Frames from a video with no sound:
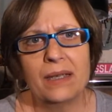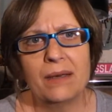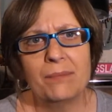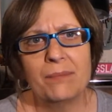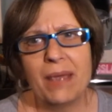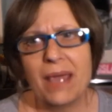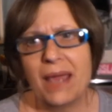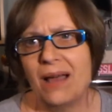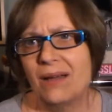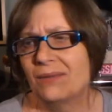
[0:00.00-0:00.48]

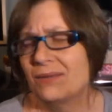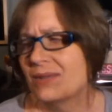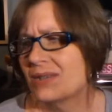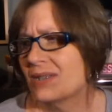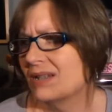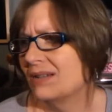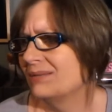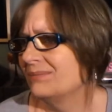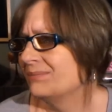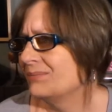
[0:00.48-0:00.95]

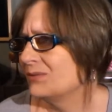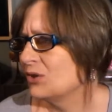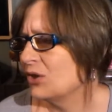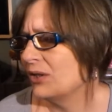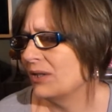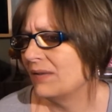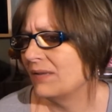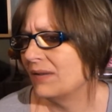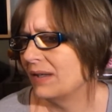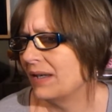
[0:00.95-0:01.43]
amount. I'm
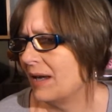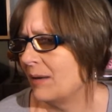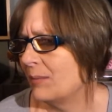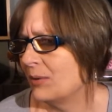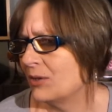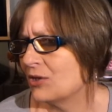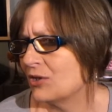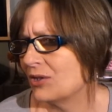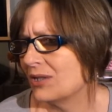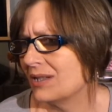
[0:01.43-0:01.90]
trying to think how
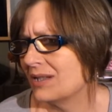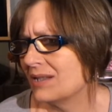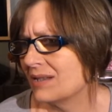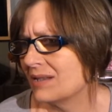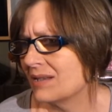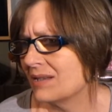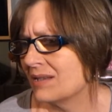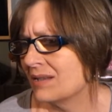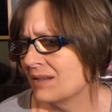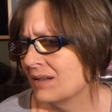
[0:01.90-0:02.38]
much it
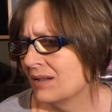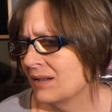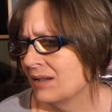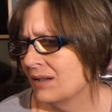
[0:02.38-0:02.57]
is.